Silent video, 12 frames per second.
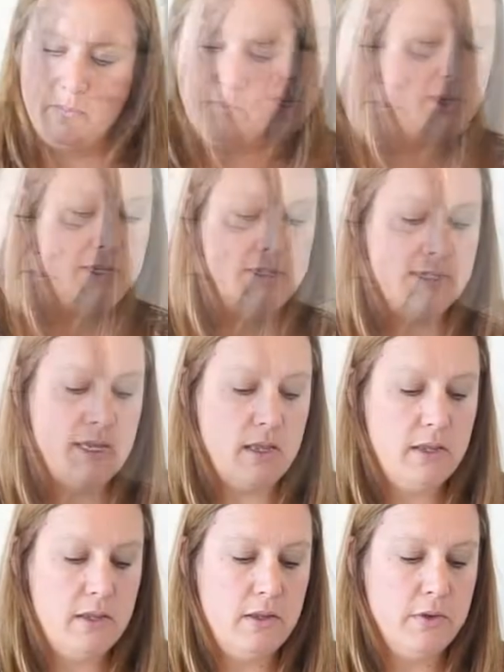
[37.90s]
We
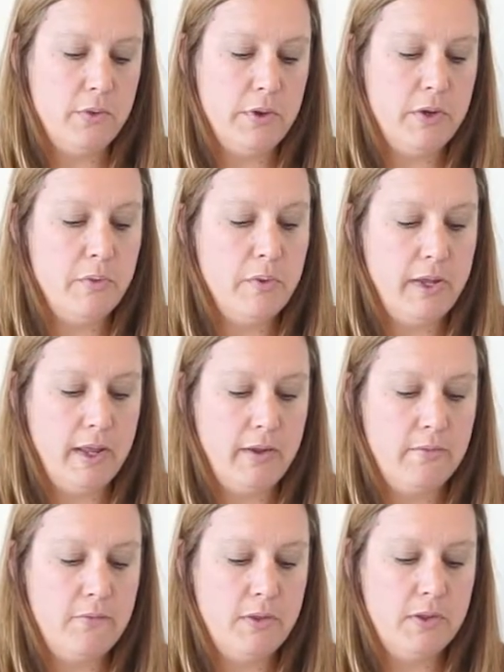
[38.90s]
sell greenery
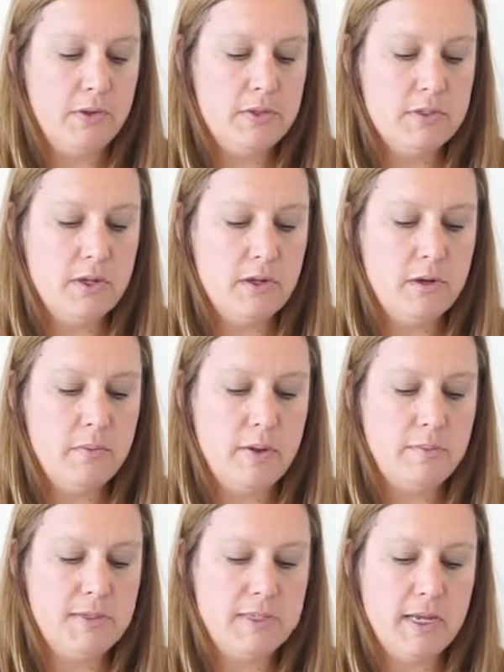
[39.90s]
and fillers on our
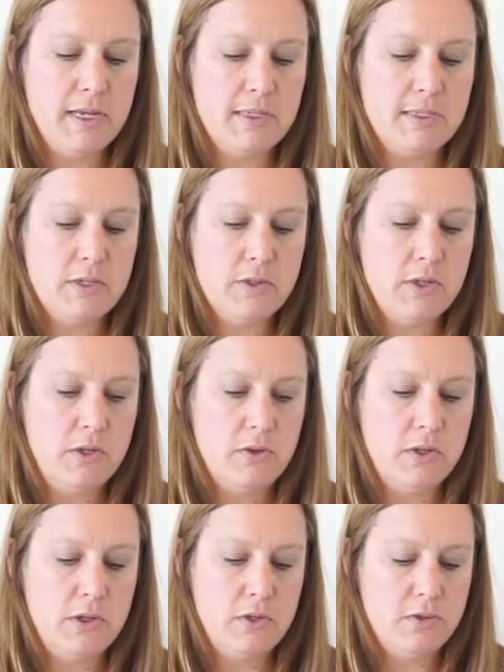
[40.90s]
website so that you
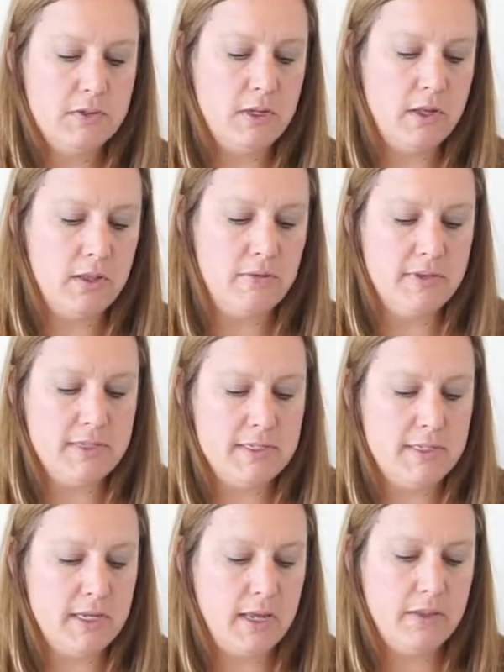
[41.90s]
can use all of this
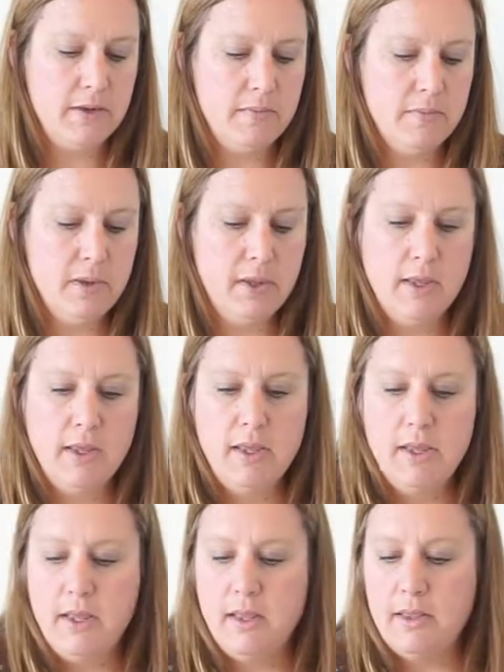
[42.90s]
together.
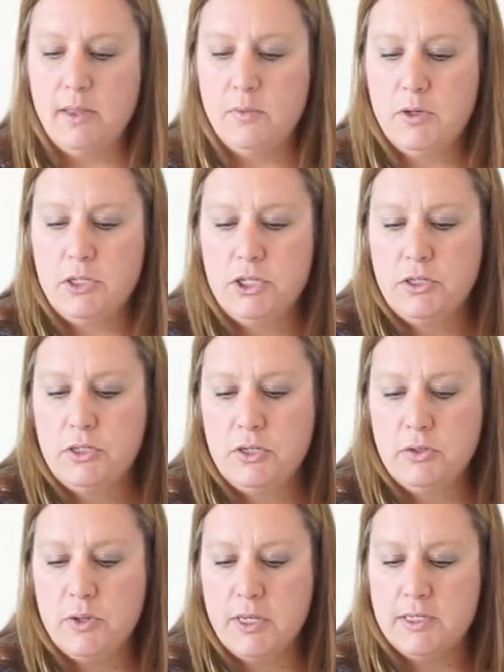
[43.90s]
And then what you'll do
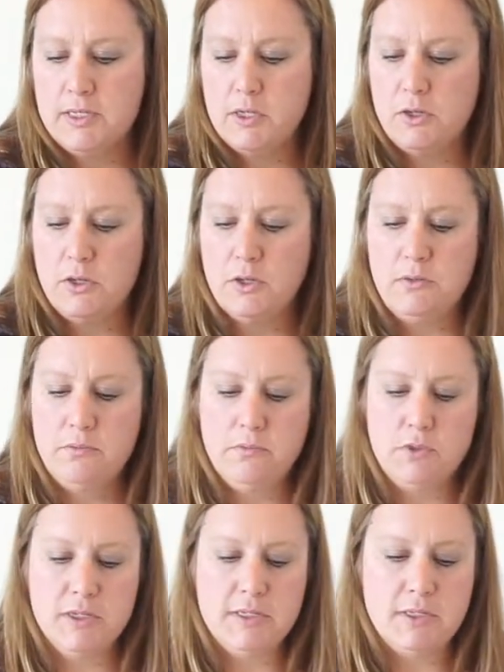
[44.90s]
is you'll
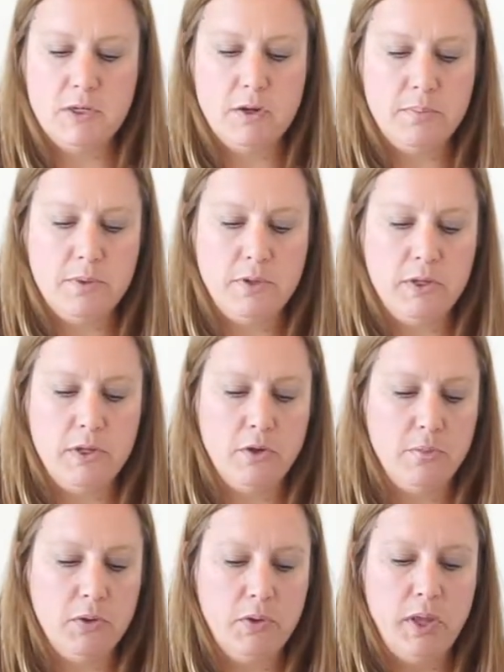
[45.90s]
just start building your
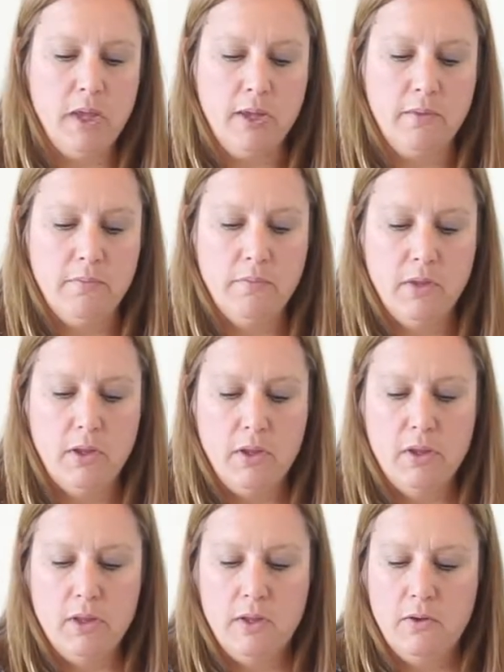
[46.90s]
bouquet.
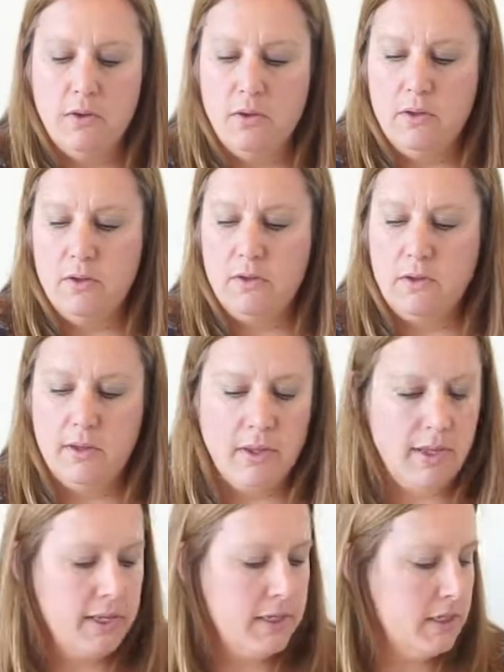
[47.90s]

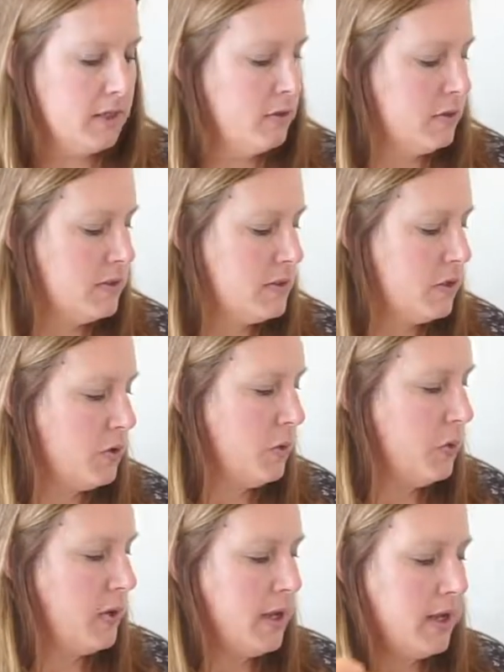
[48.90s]
And so you
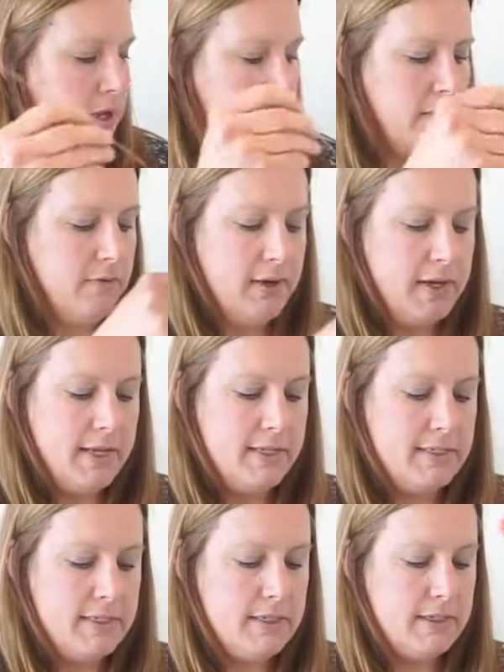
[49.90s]
create kind of a
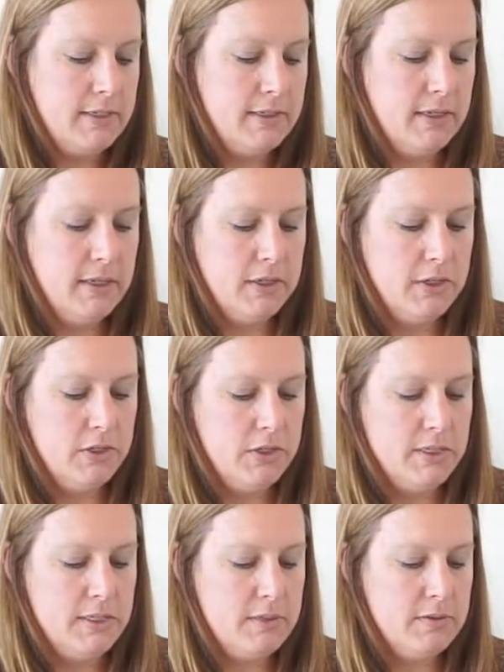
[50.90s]
nest and you
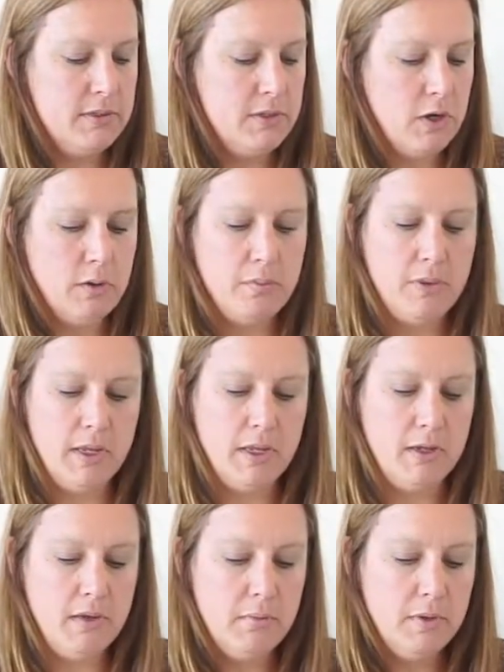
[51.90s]
just start
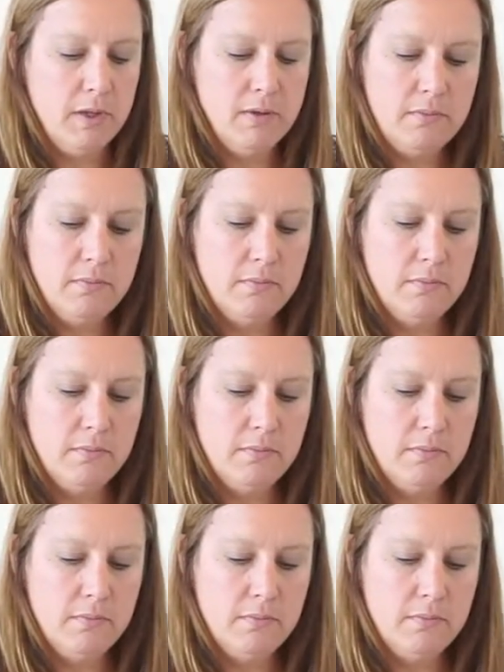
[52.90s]
plugging them in.